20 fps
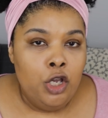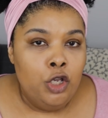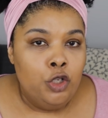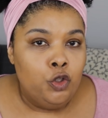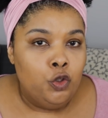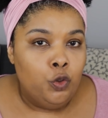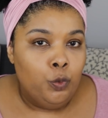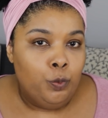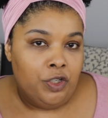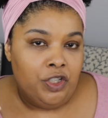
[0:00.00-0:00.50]

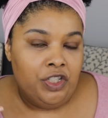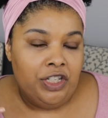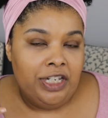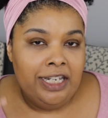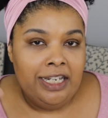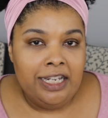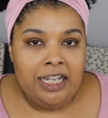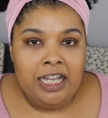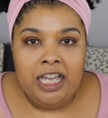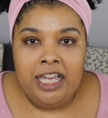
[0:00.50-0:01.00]
Super
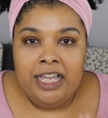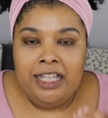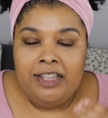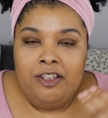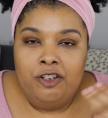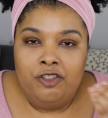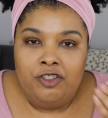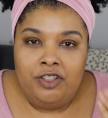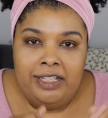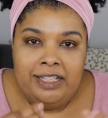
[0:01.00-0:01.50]
chic.
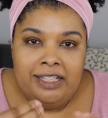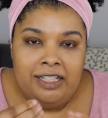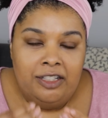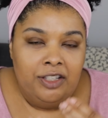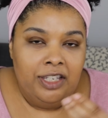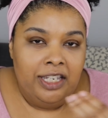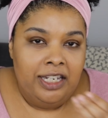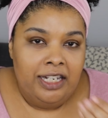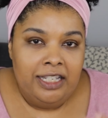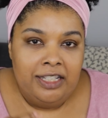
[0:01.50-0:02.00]
There's a
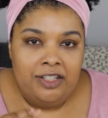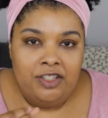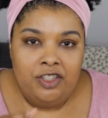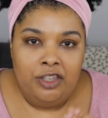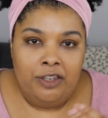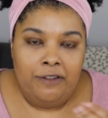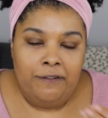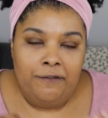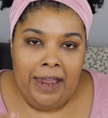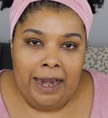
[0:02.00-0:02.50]
silkiness
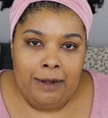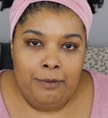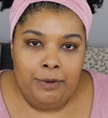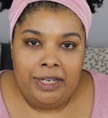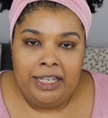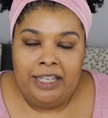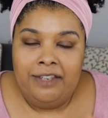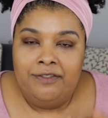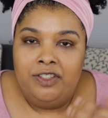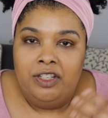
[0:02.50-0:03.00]
to the
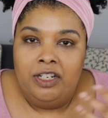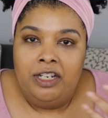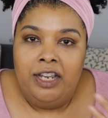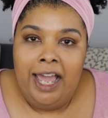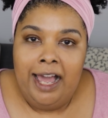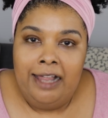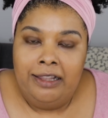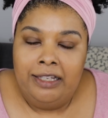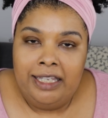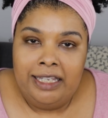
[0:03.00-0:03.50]
fabric, gives it
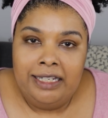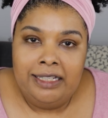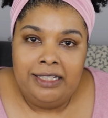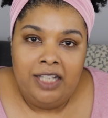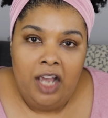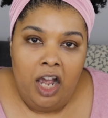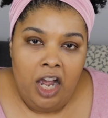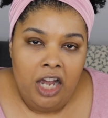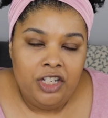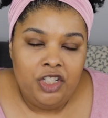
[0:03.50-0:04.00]
an
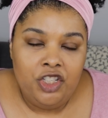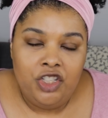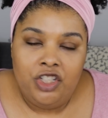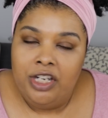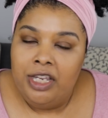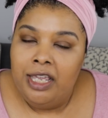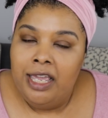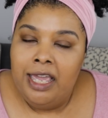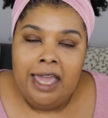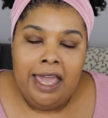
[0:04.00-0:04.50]
elegant
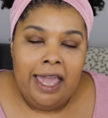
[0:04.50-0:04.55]
touch,